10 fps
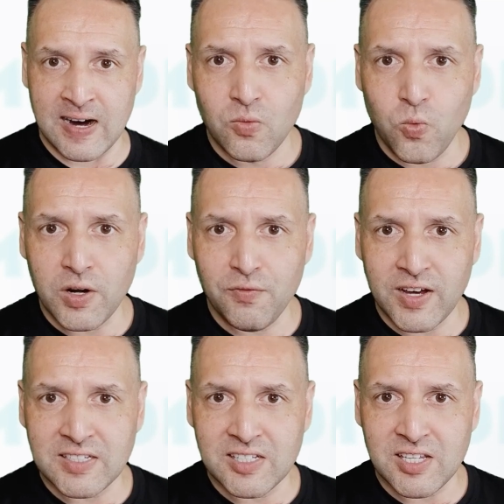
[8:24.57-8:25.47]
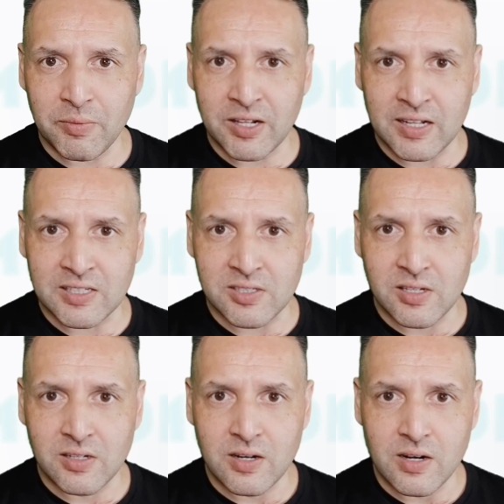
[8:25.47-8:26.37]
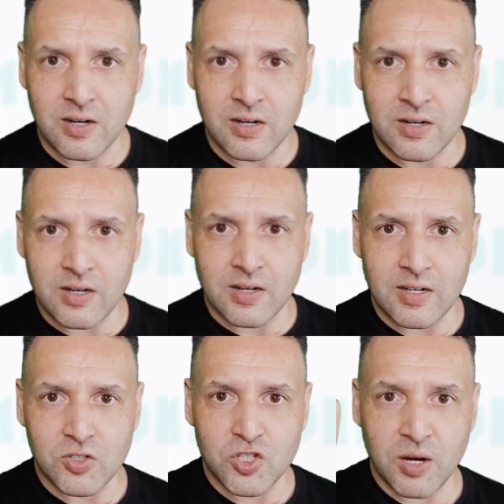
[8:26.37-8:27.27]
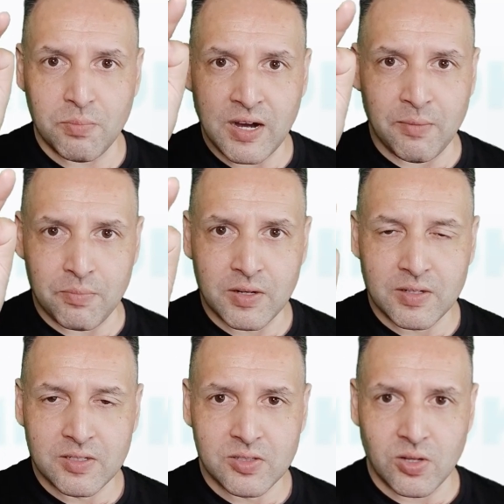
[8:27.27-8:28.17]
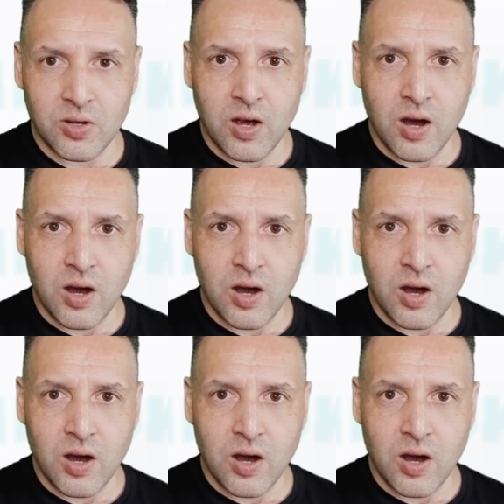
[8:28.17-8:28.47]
What if I did something like this? Jump up. So,